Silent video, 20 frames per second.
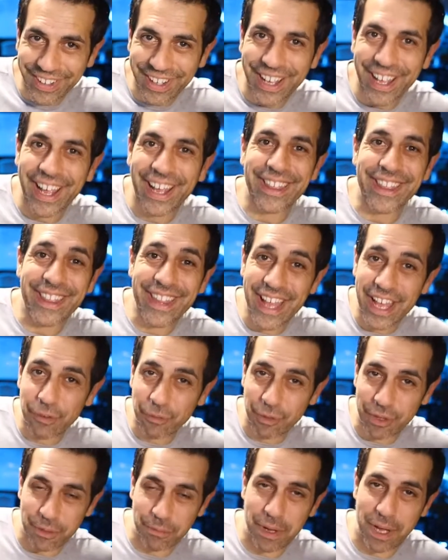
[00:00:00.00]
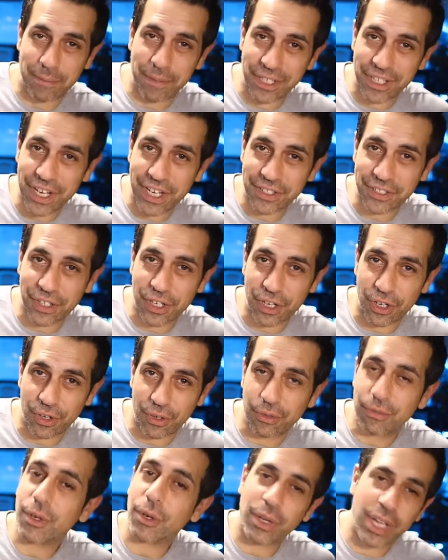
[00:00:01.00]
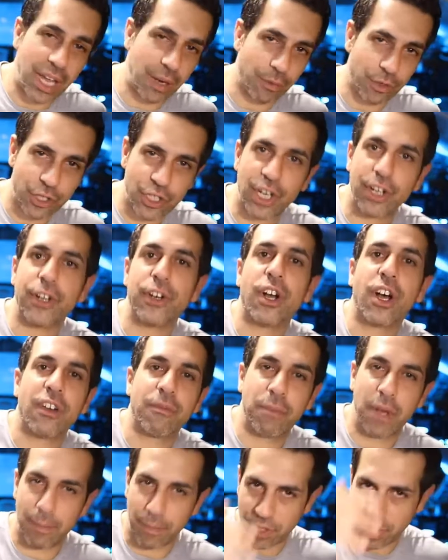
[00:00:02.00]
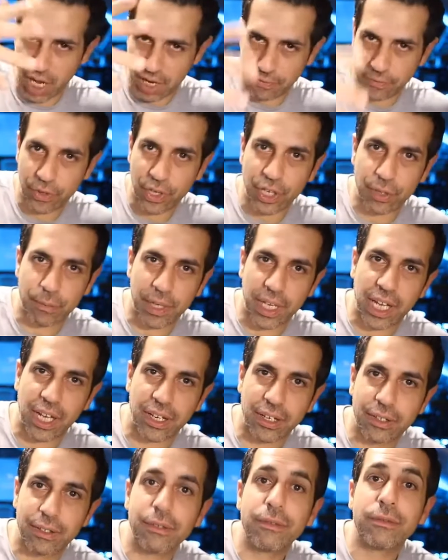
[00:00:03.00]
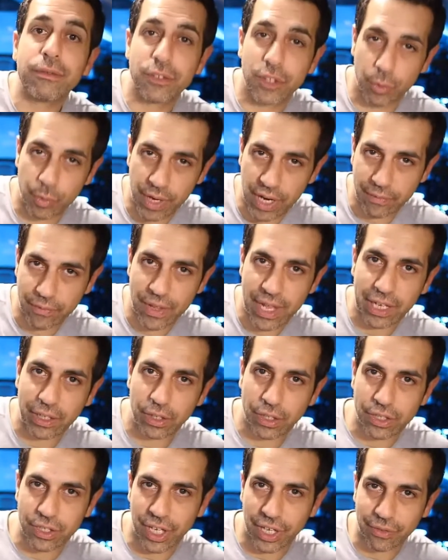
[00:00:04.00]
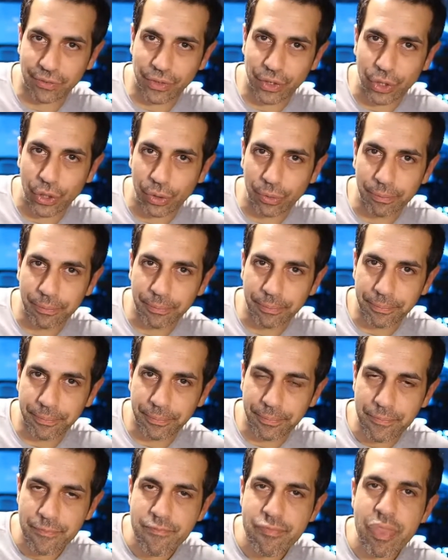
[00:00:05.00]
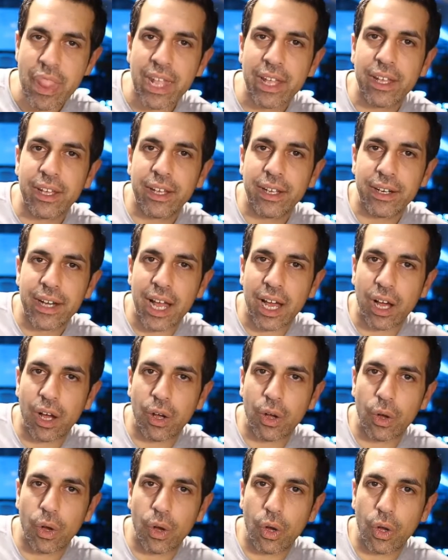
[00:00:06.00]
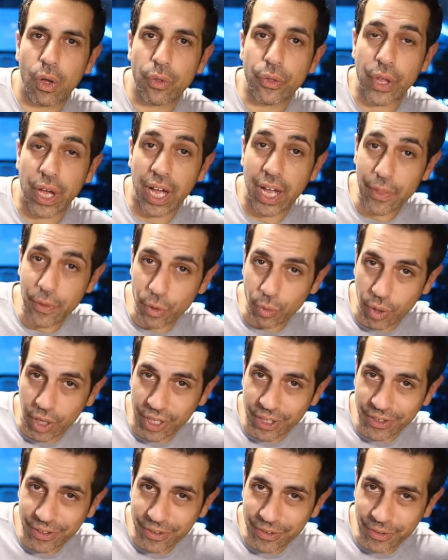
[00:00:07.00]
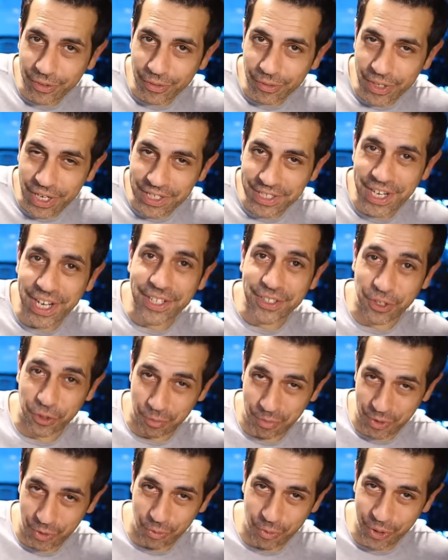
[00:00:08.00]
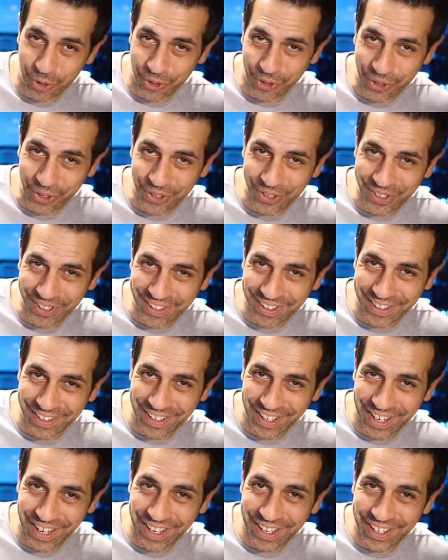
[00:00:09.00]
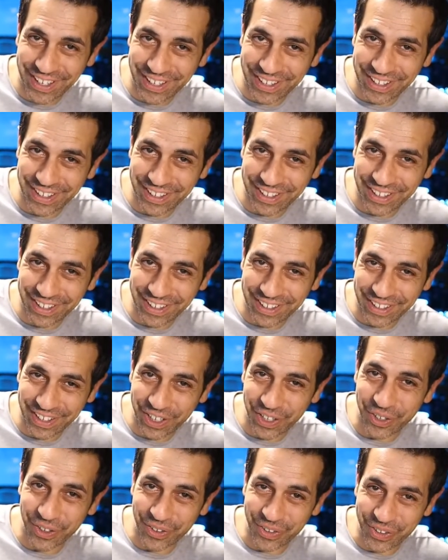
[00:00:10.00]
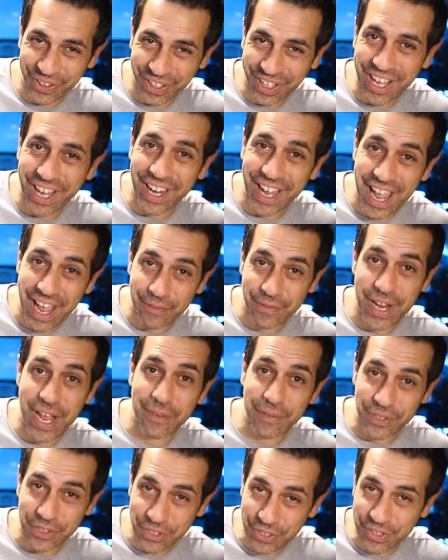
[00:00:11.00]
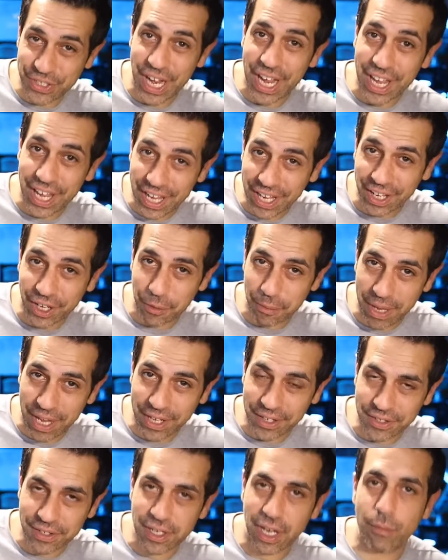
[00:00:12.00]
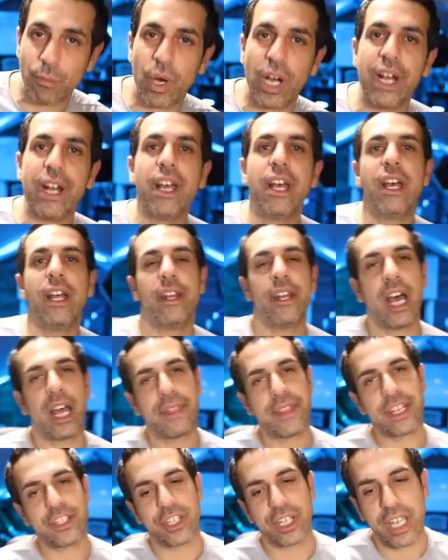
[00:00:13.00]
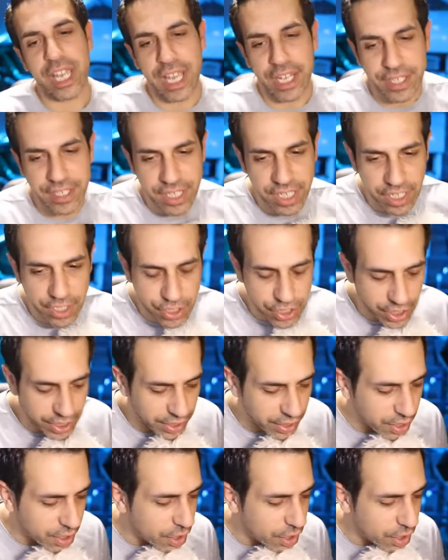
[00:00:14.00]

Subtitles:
And then when the puppy does go, okay, we're shutting it off. Puppy's got freedom again to whatever that looks like for you. Now, the other one that takes a little bit of work, and you kind of have to have a stay command somewhat. Not that you can't teach it